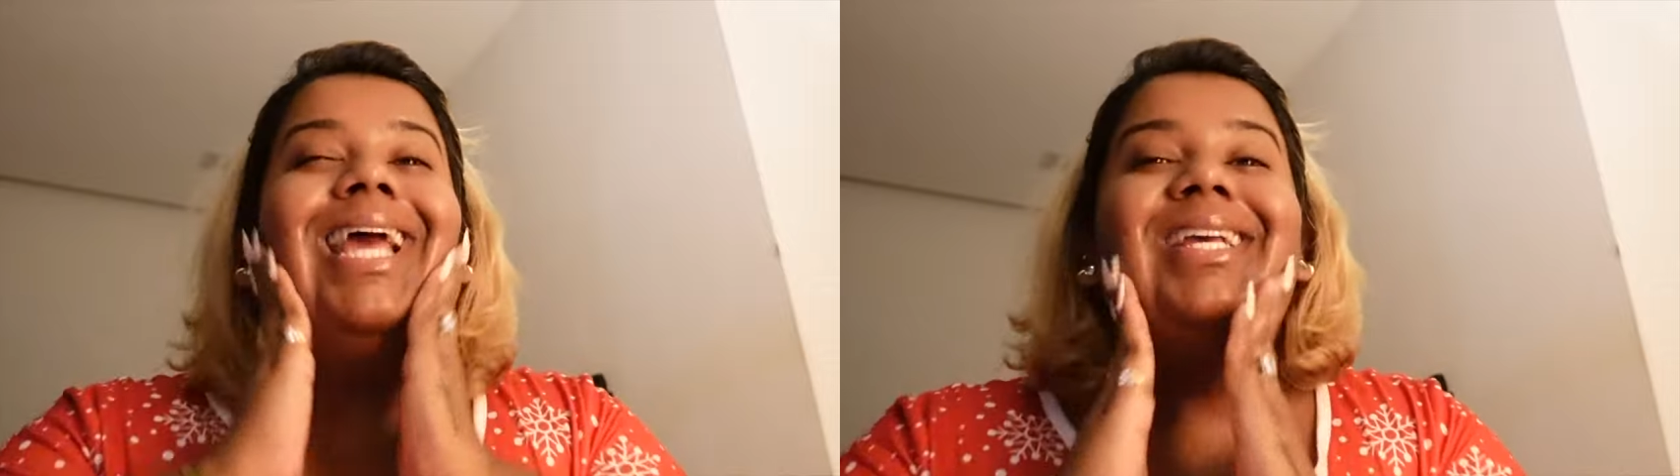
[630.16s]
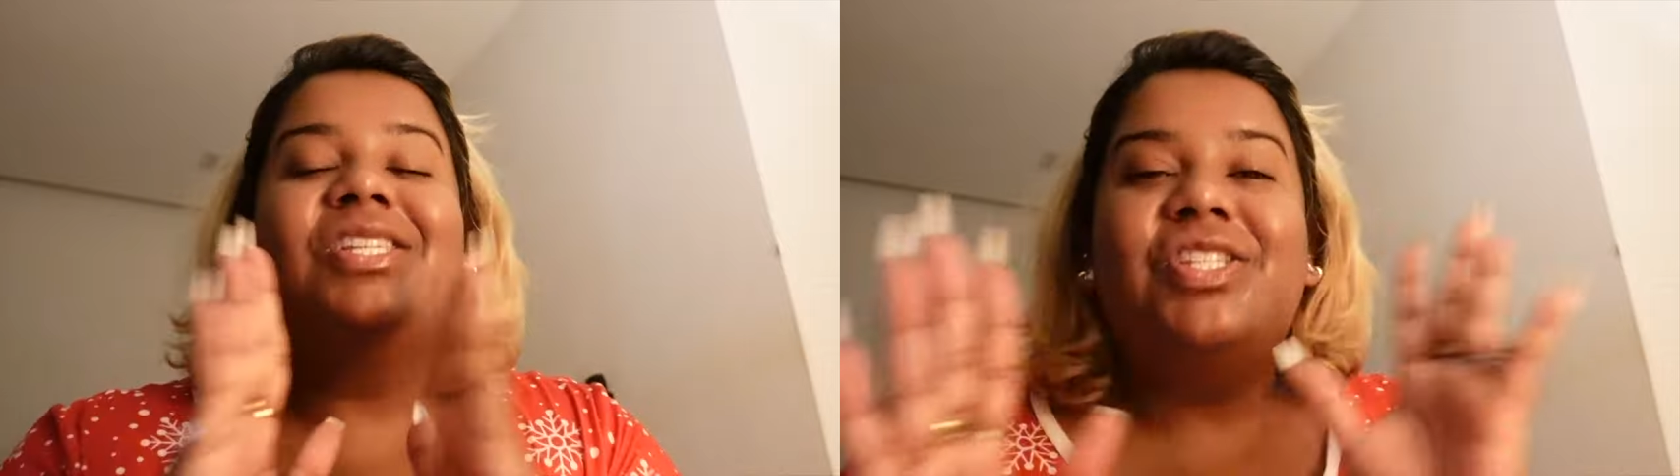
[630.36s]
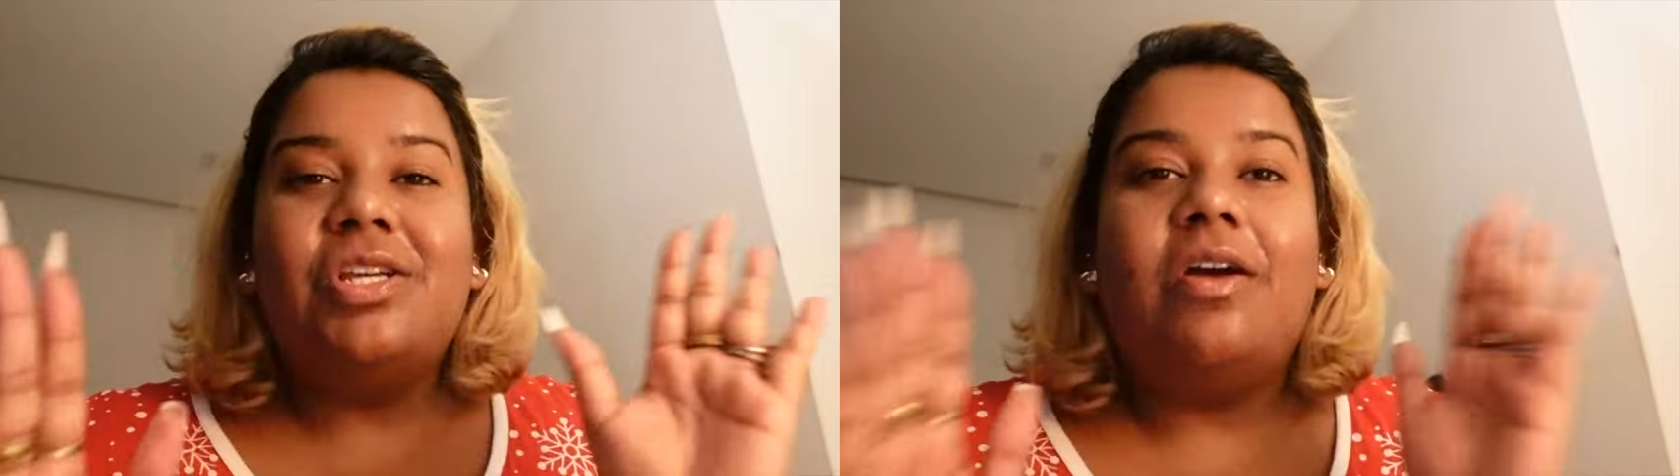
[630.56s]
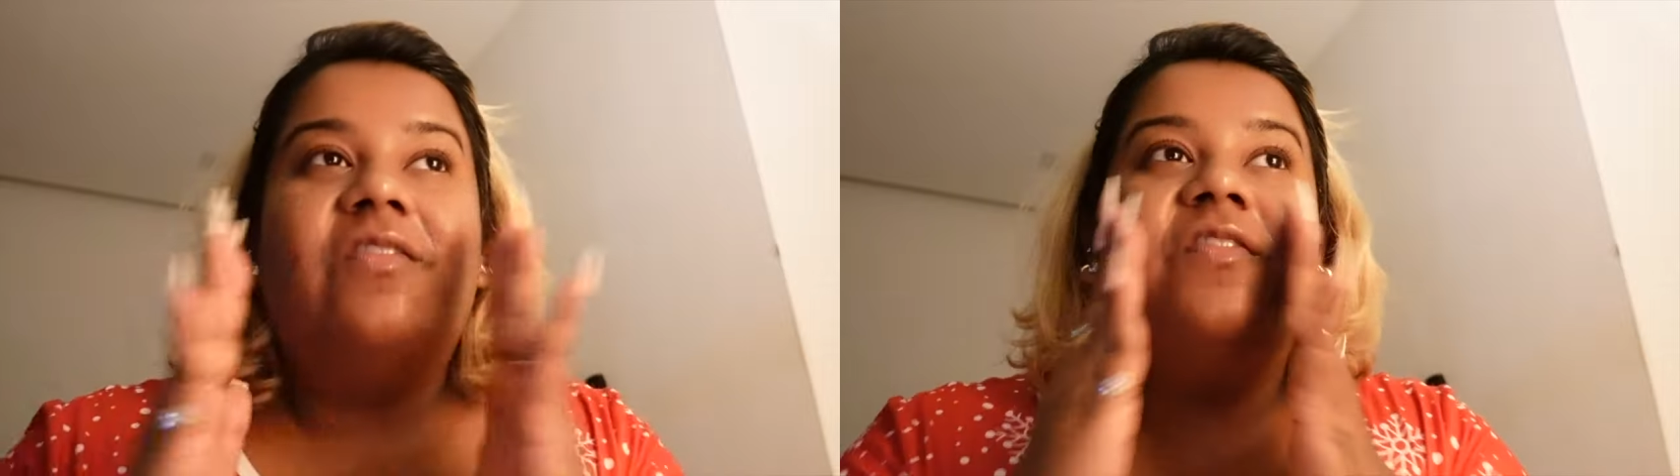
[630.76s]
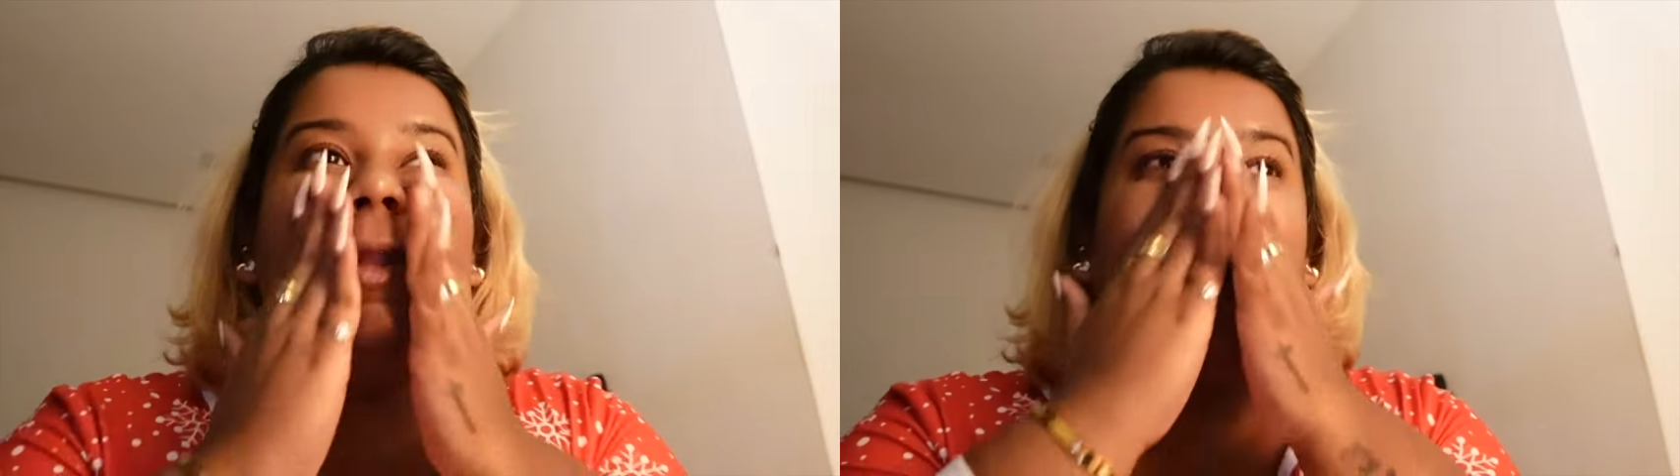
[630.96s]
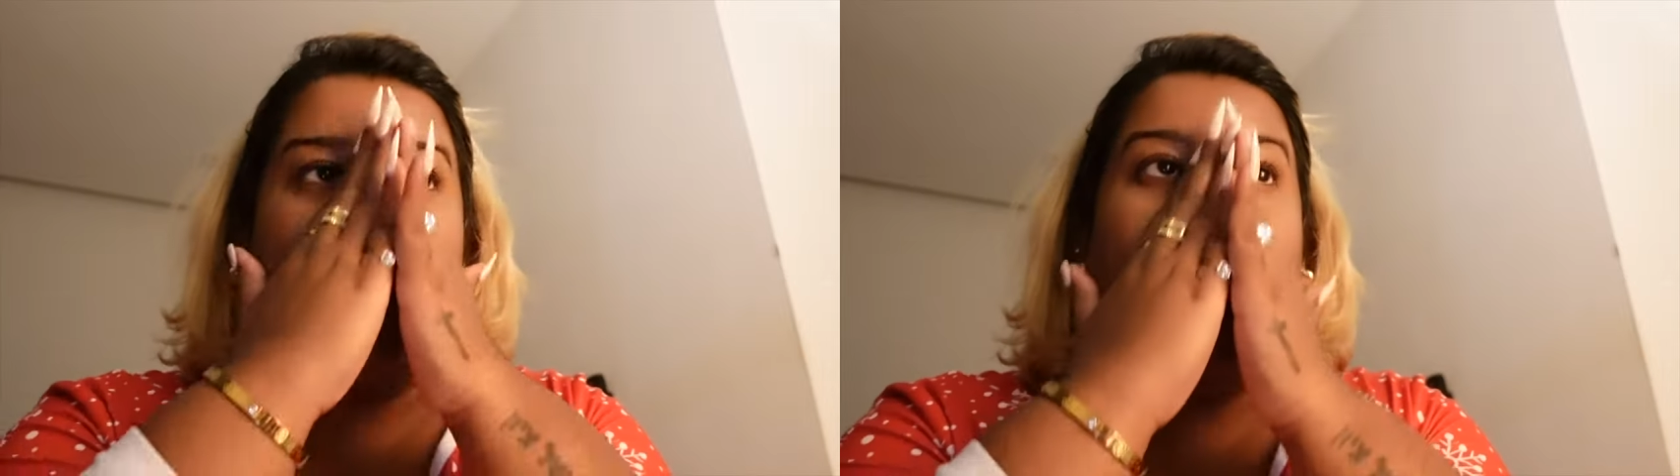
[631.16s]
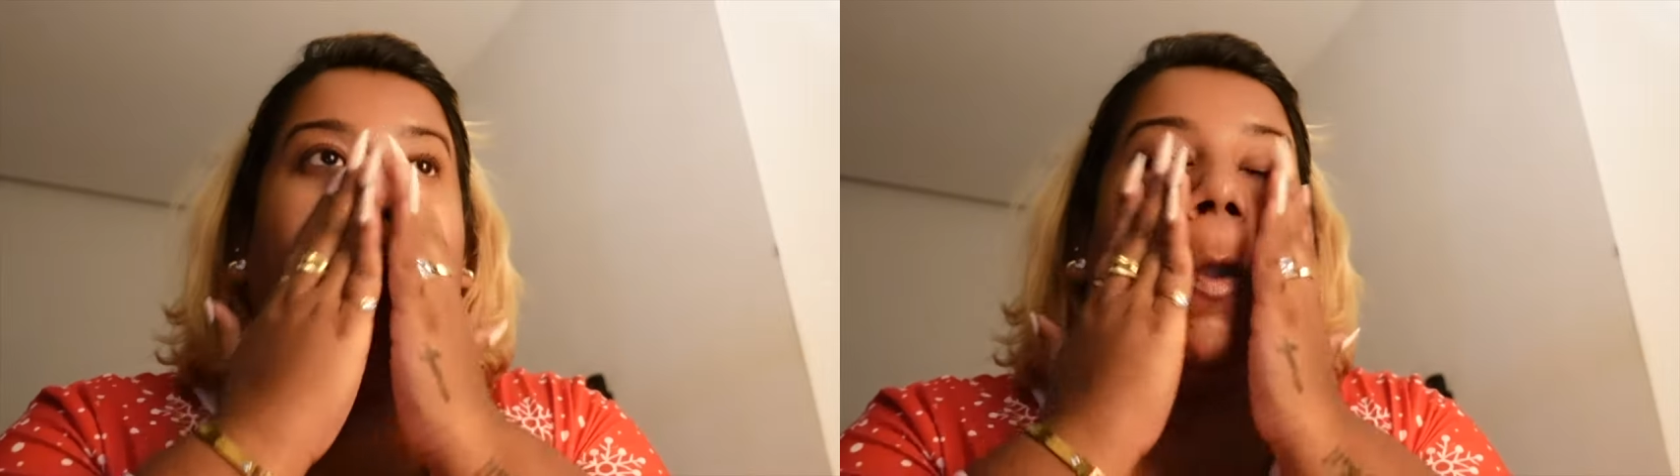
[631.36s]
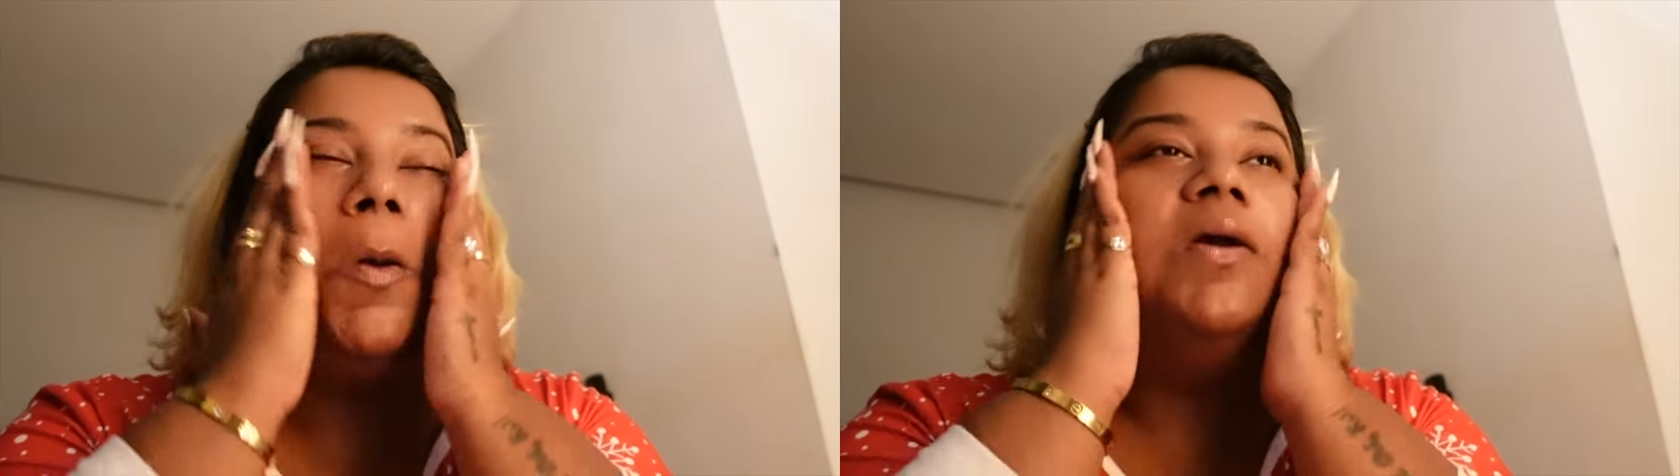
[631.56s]
texture of it, you
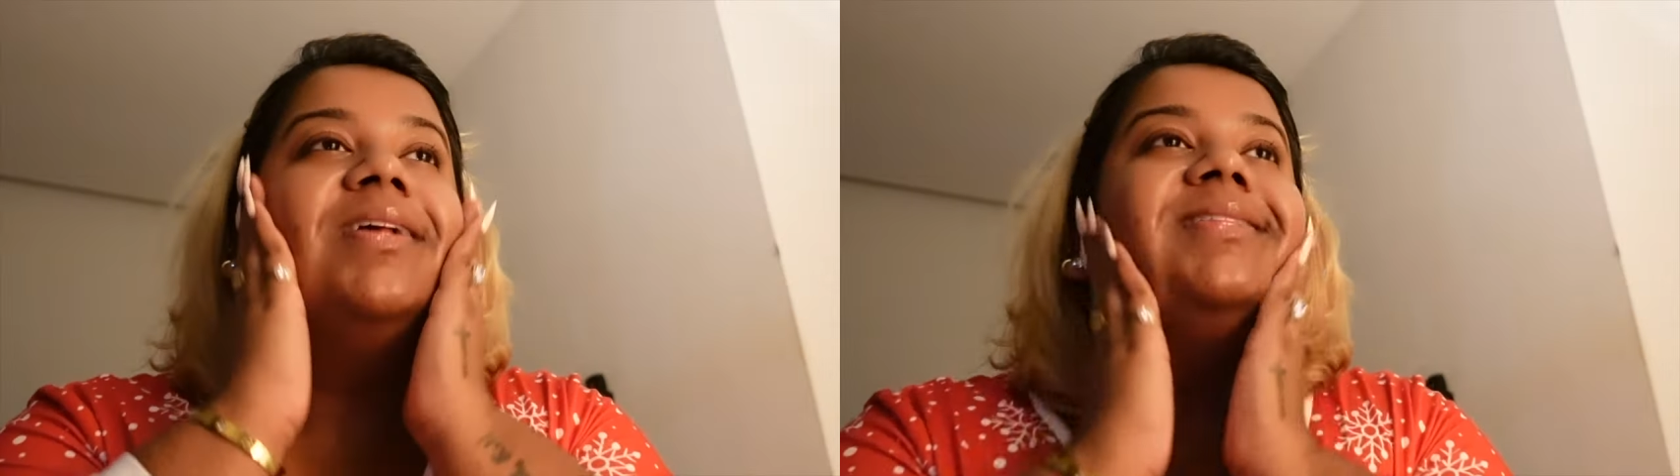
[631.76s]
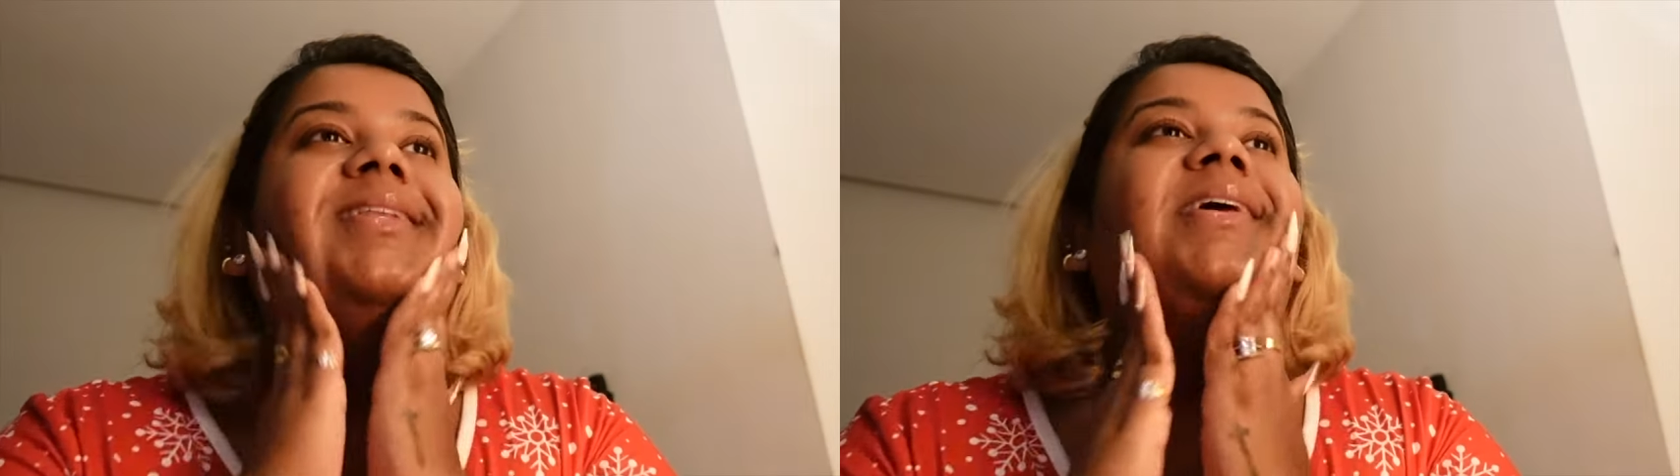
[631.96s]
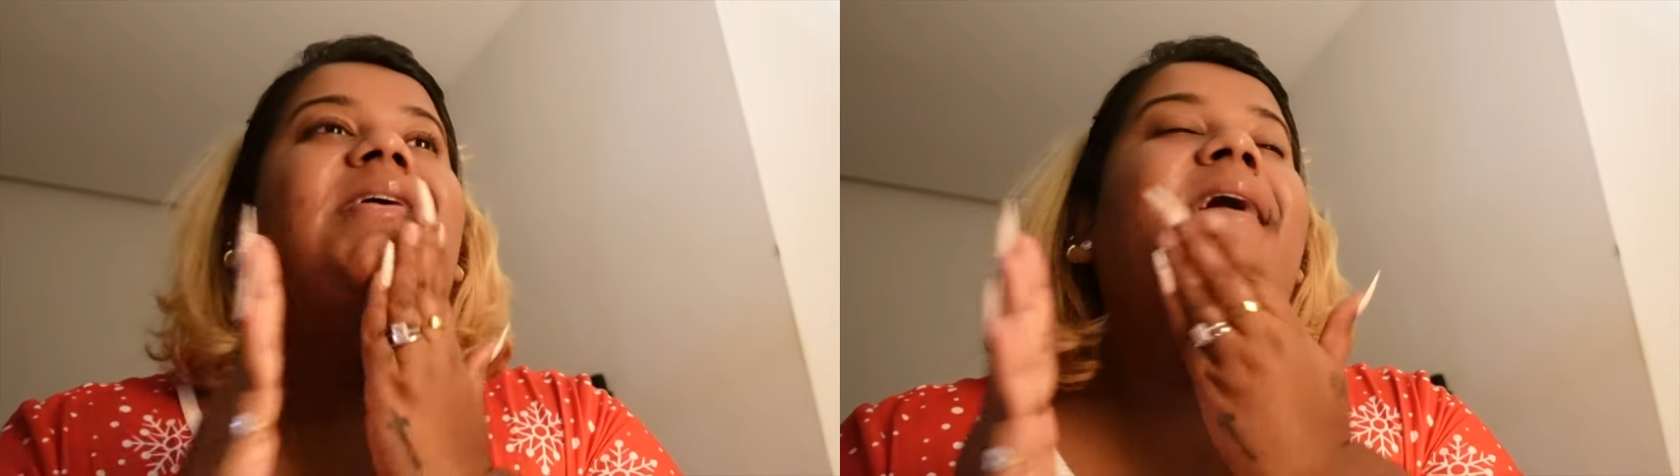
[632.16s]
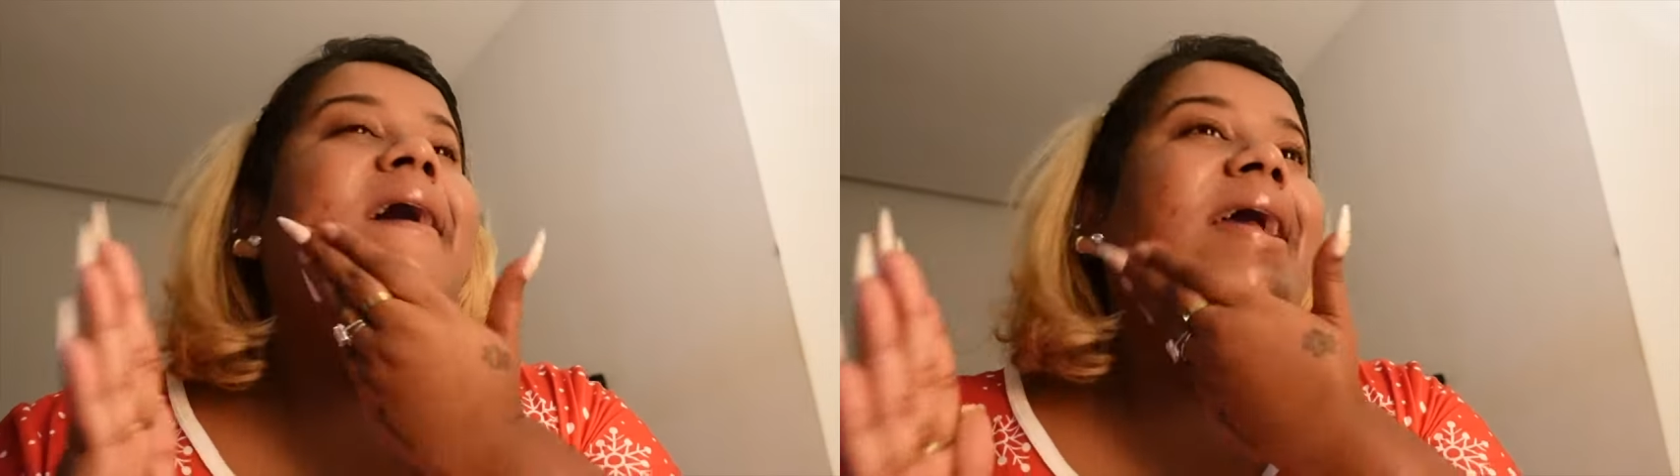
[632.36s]
know, it's a